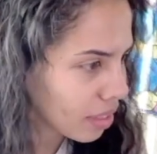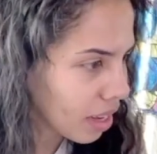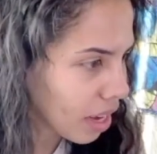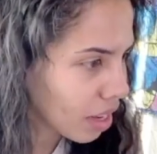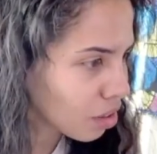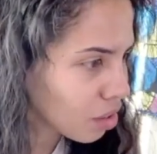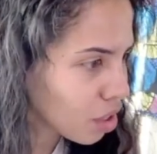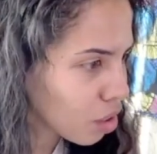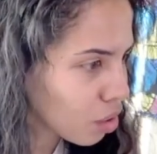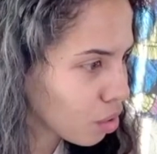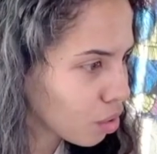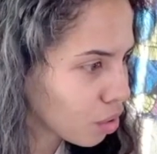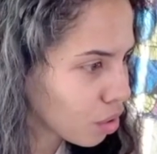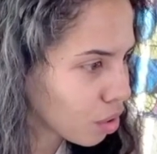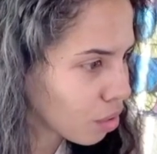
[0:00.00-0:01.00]
I don't know
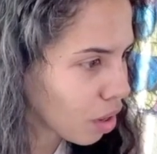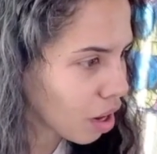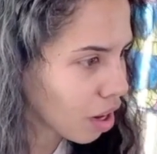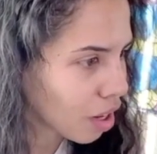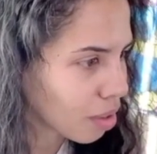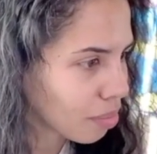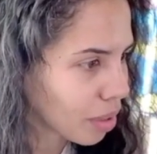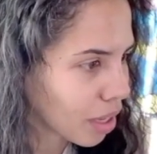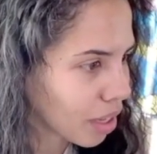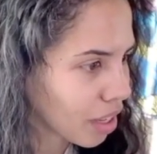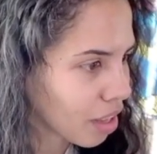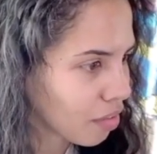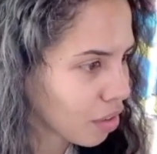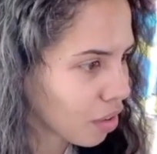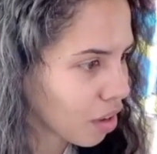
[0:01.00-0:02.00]
who you are, but
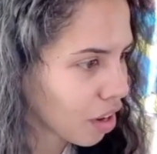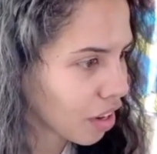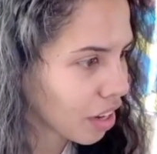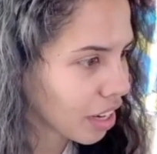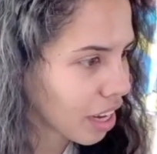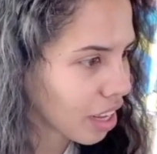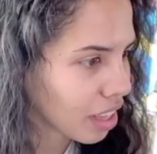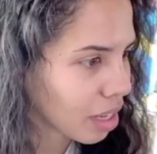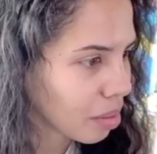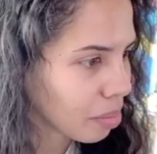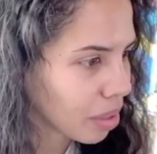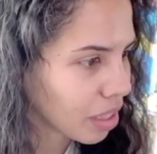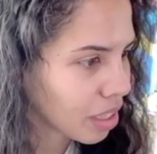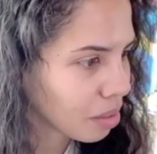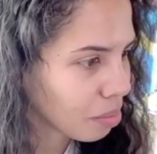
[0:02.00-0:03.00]
if you are an ally,
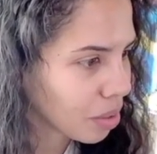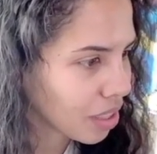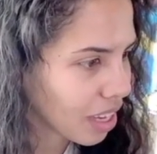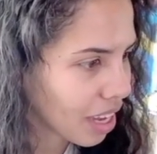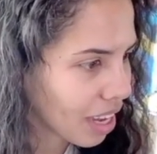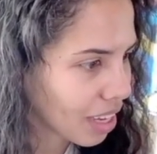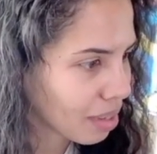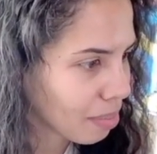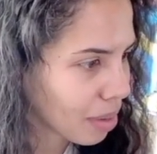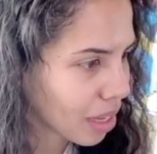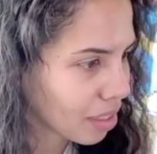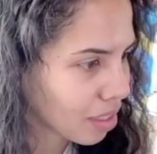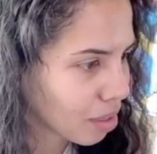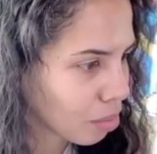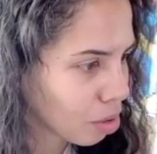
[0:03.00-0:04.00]
please protect
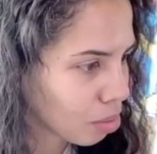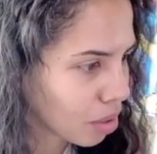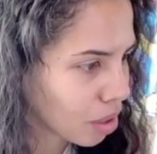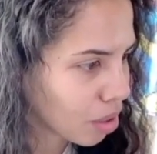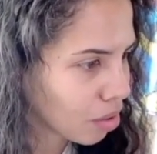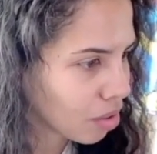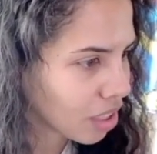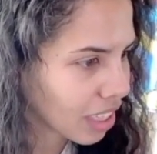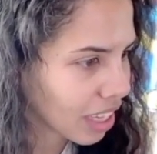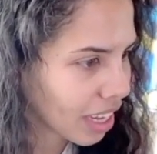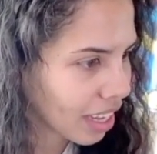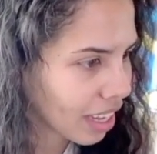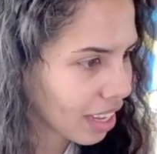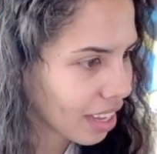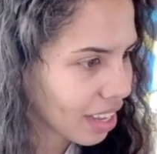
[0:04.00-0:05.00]
Master
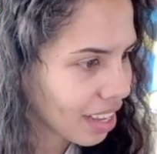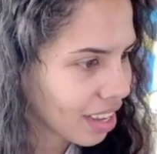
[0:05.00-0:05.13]
Momonosuke.